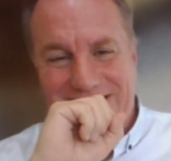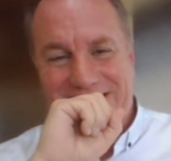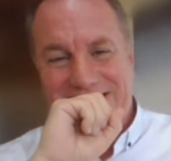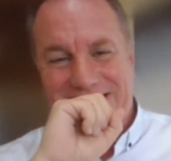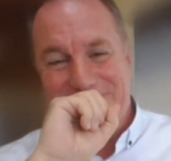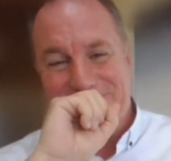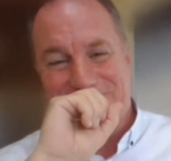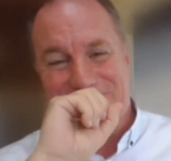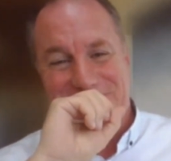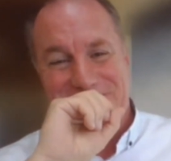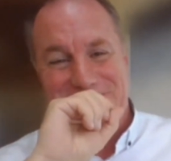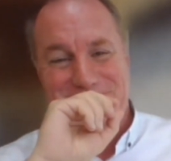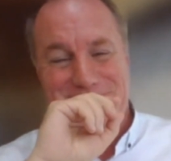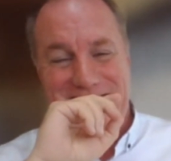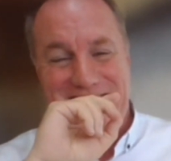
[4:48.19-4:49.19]
come
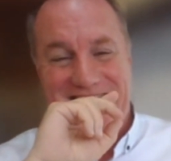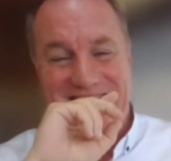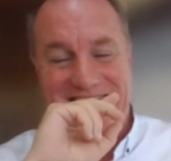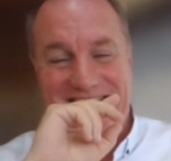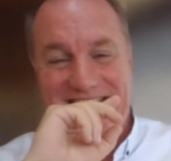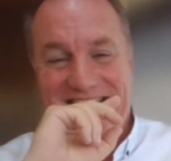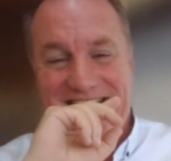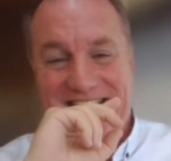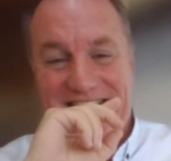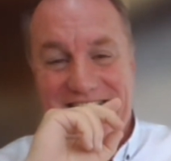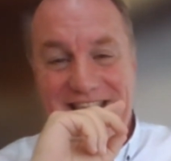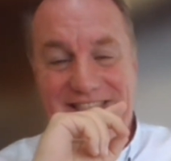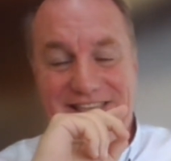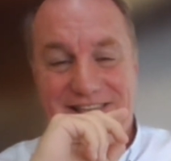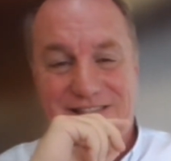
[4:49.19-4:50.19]
from an
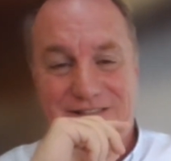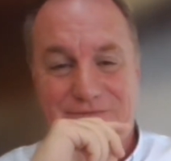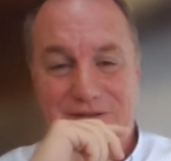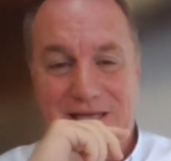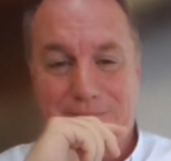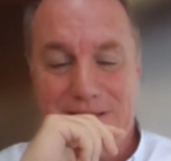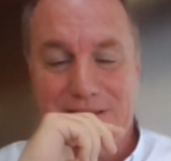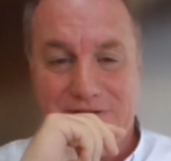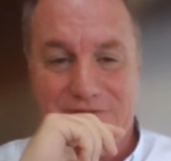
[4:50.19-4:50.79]
atheist family.